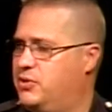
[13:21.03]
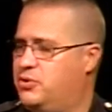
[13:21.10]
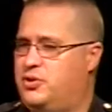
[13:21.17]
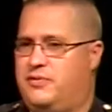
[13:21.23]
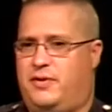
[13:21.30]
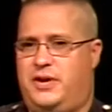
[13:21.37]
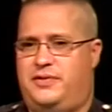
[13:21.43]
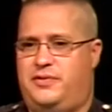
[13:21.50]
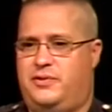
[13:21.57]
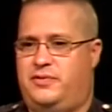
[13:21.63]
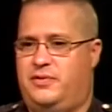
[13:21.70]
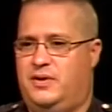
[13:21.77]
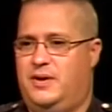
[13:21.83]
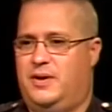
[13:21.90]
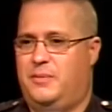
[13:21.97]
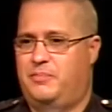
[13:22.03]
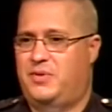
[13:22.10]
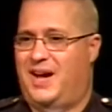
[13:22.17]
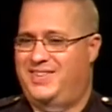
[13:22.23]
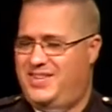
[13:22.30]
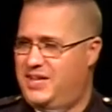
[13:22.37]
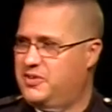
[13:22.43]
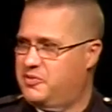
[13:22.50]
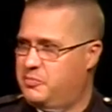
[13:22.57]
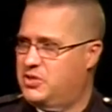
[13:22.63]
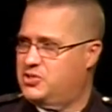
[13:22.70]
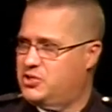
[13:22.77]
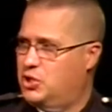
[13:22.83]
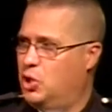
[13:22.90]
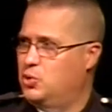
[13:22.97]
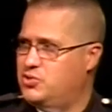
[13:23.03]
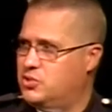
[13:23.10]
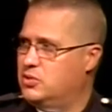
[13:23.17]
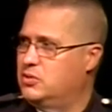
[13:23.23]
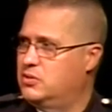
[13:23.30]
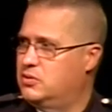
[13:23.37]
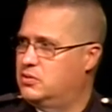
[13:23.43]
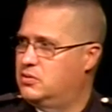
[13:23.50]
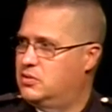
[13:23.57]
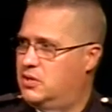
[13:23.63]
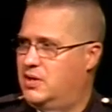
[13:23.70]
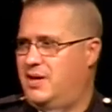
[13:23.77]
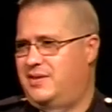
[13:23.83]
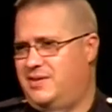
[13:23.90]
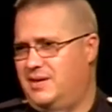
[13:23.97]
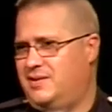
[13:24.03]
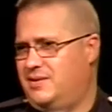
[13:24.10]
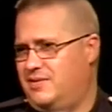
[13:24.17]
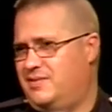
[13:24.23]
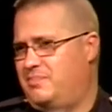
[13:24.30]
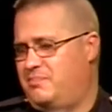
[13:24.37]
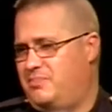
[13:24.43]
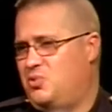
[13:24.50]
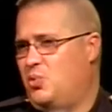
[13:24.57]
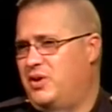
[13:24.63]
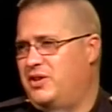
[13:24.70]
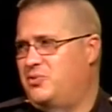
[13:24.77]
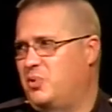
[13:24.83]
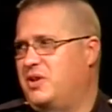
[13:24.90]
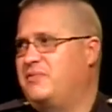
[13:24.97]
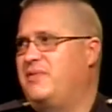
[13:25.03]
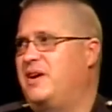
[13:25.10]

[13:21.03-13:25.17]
devices, I think it's much closer. I think it's 20, 25